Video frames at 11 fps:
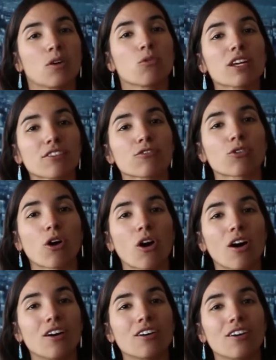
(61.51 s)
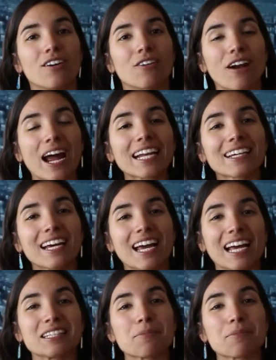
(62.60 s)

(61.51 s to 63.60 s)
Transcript: withdraw, right, and